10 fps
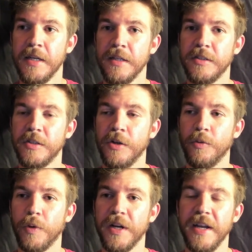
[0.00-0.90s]
So
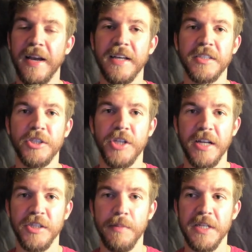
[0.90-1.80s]
we're going to ask
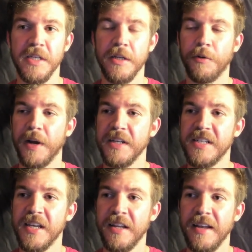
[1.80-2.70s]
ChatGPT to write
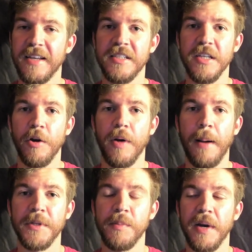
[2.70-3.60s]
10 SEO
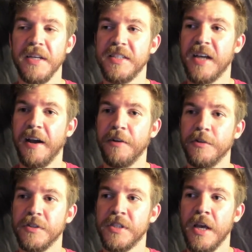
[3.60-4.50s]
optimized
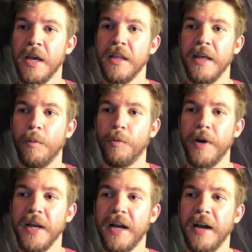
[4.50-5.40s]
titles that will
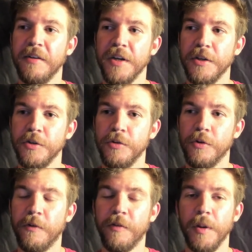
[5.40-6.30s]
rank highly on
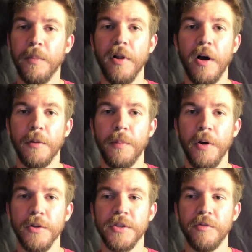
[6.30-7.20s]
Google for a blog
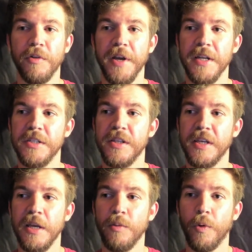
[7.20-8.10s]
post related to the
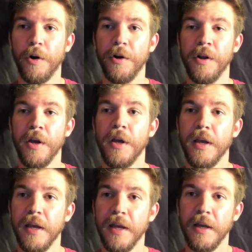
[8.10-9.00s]
keyword,
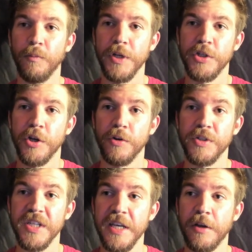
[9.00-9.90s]
and we
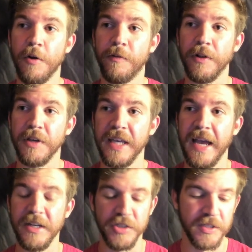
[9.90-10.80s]
chose eco-friendly
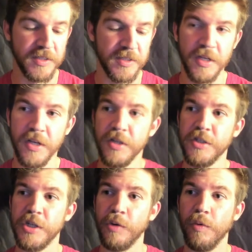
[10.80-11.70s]
gadgets.
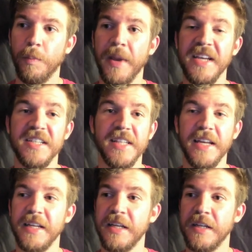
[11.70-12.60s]
So we'll paste
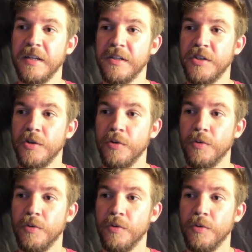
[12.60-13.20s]
that in to